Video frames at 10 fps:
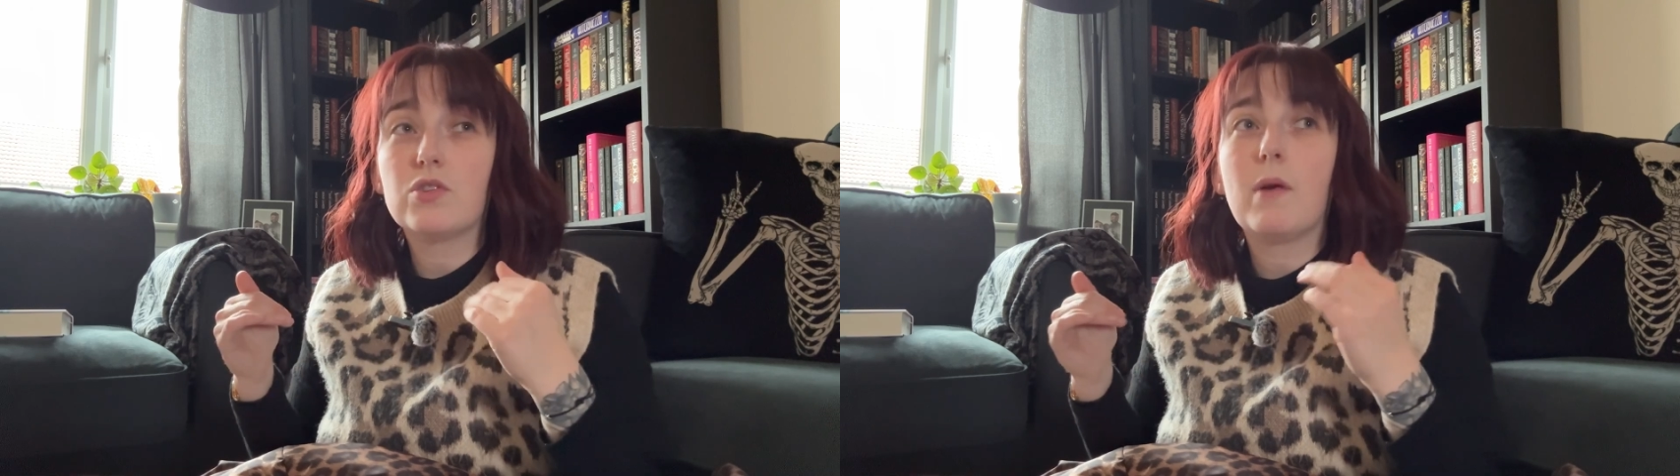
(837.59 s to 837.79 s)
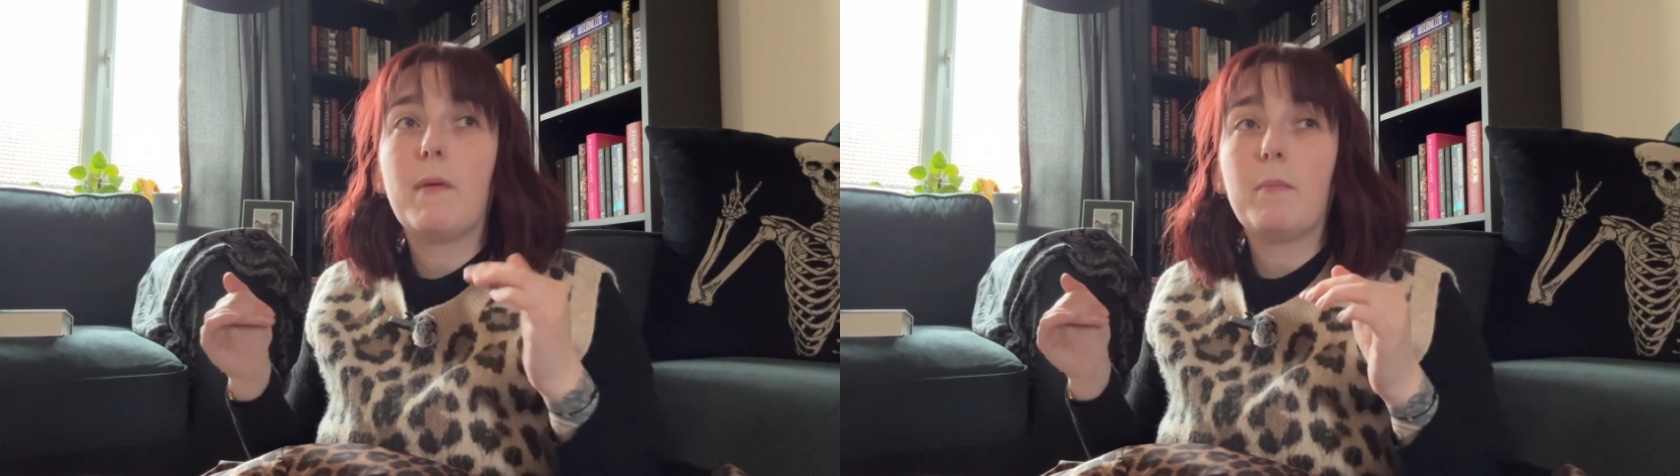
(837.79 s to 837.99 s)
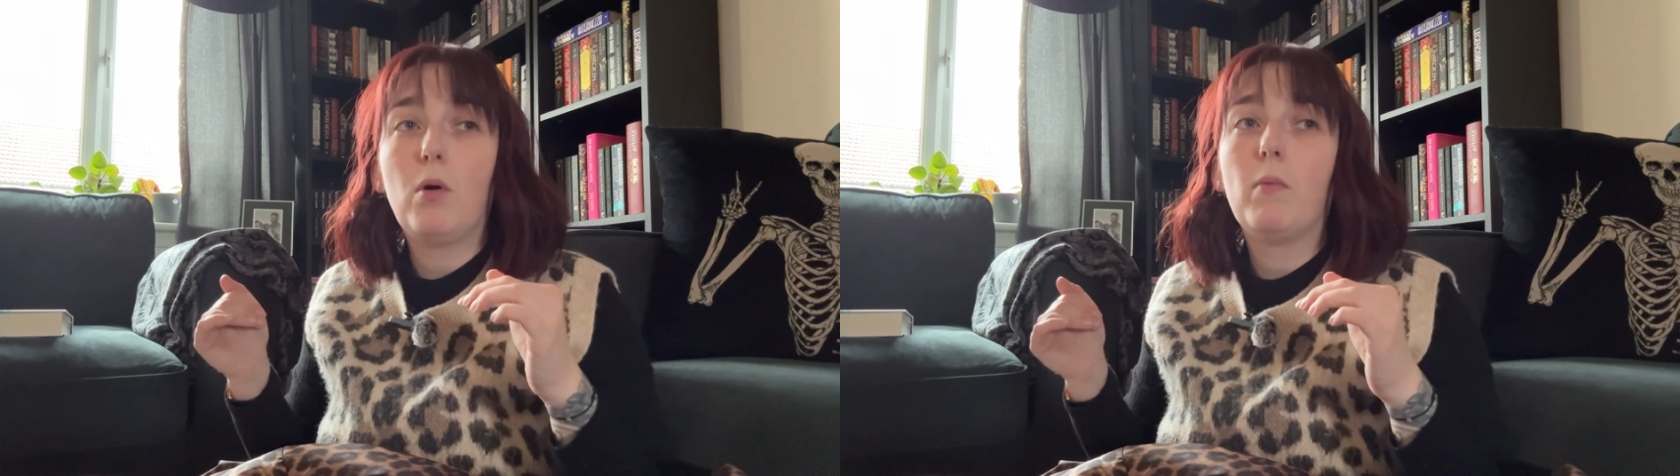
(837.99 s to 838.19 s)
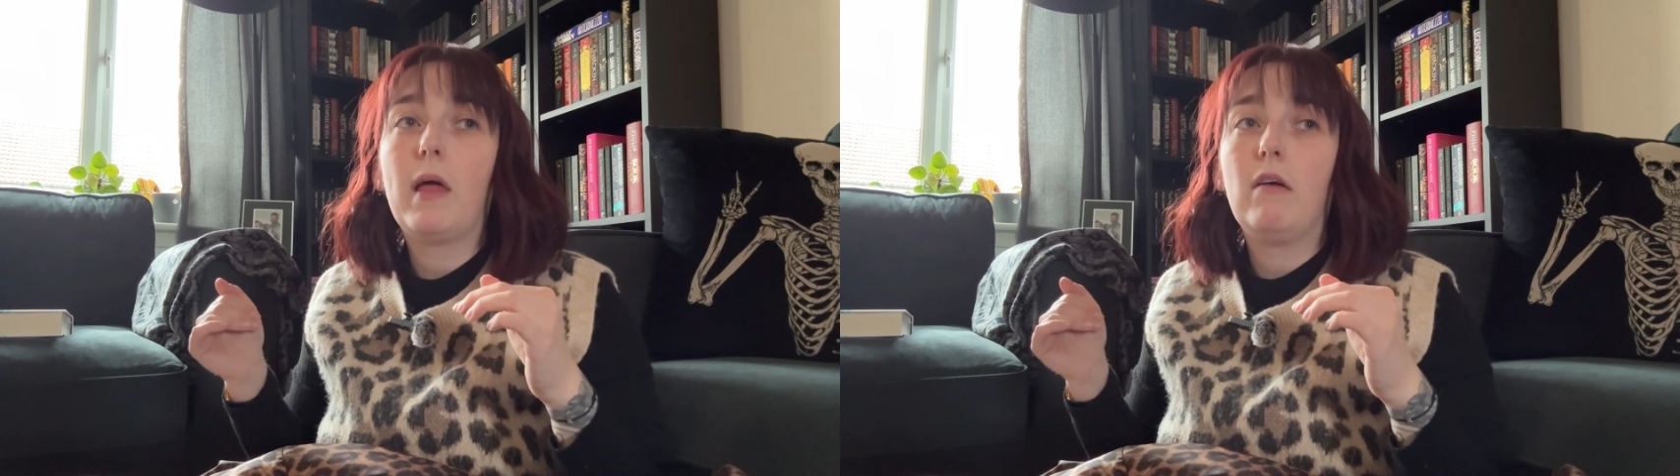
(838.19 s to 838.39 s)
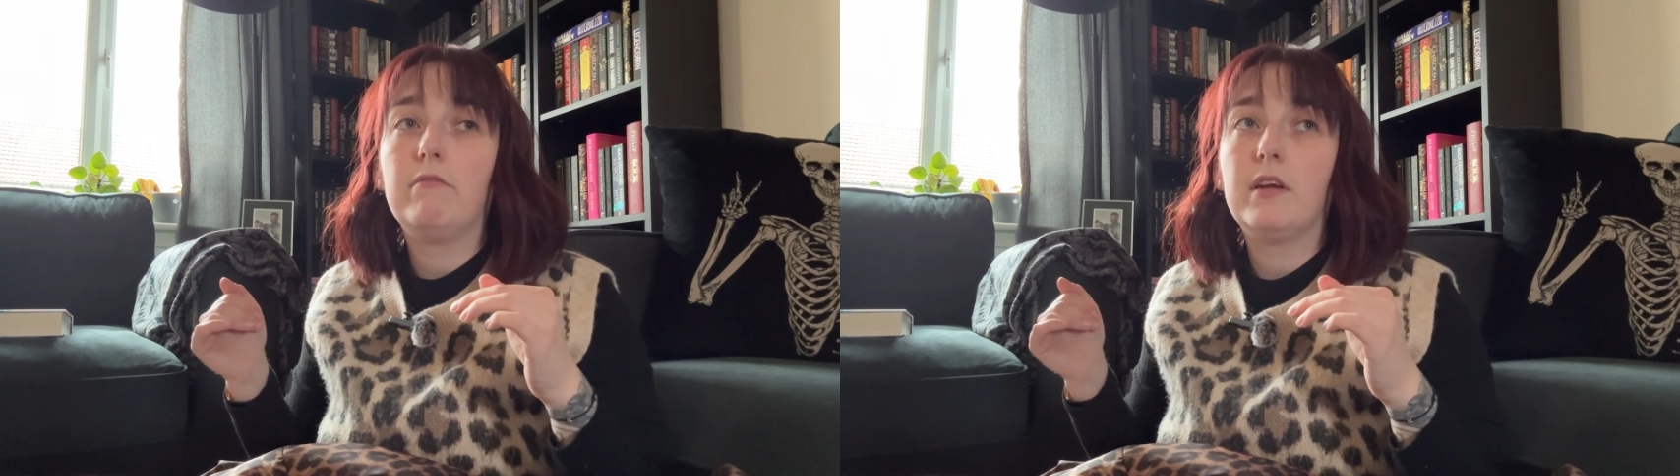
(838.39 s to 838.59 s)
so I might pop that
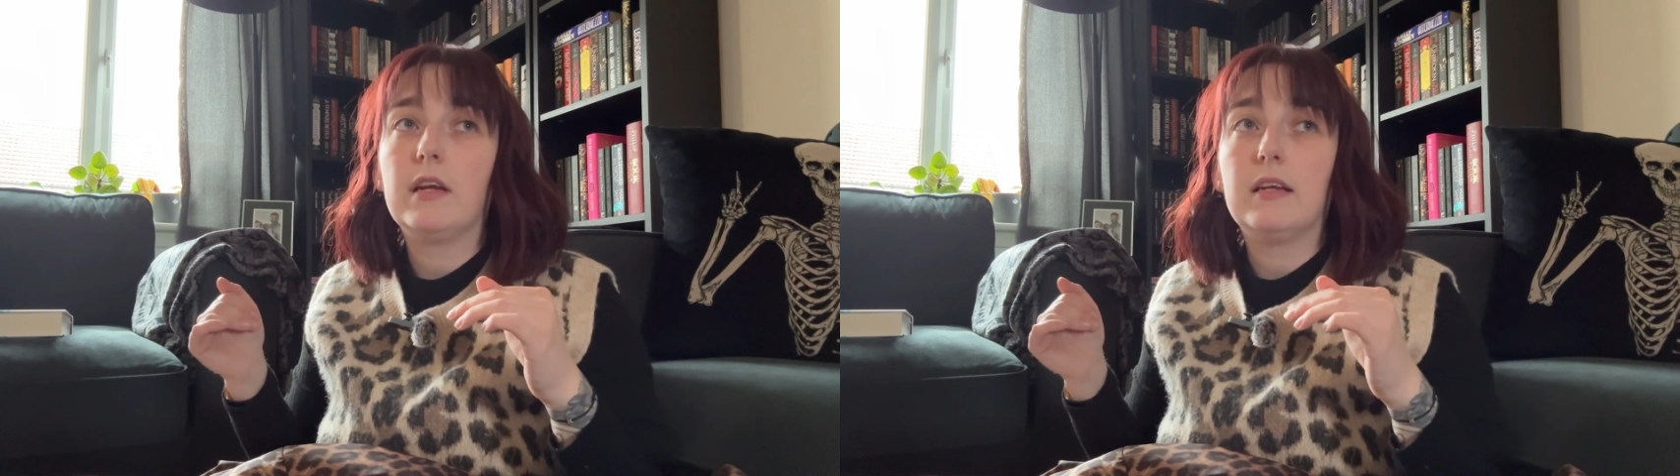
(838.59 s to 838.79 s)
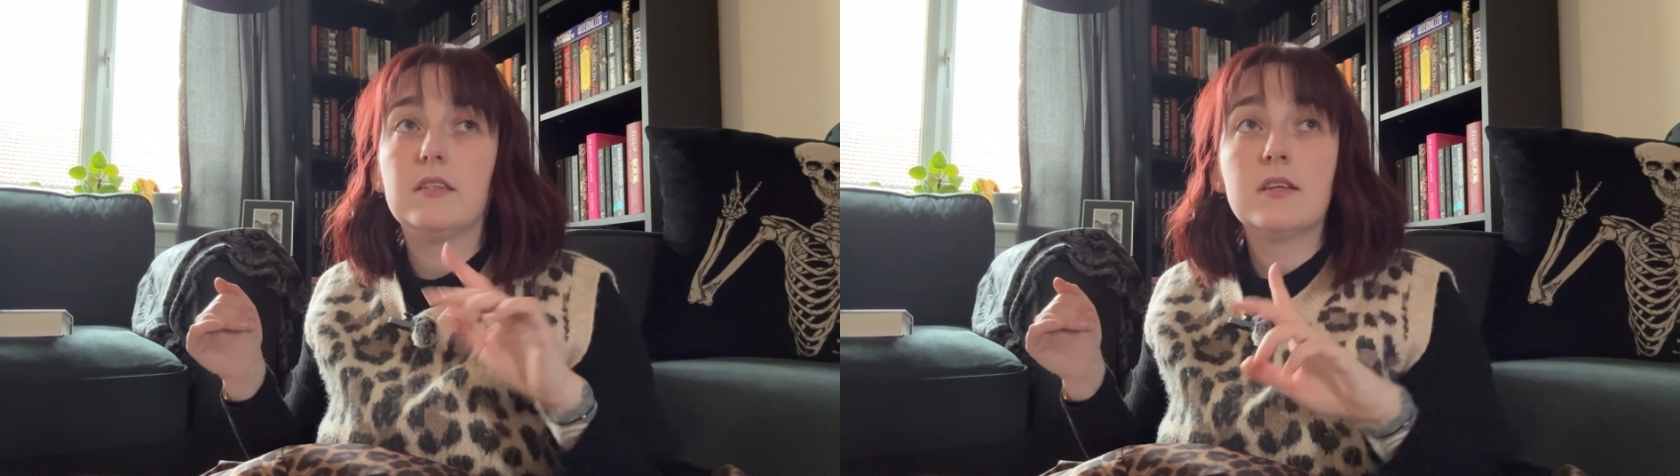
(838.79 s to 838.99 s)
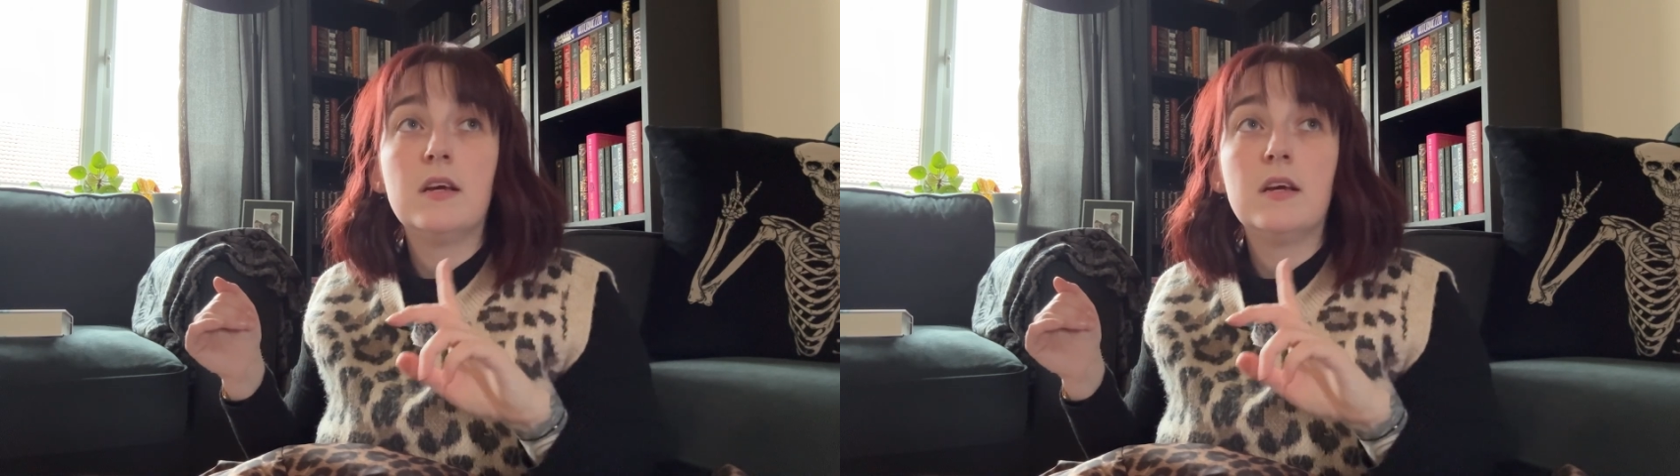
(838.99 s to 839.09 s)
on Vinted.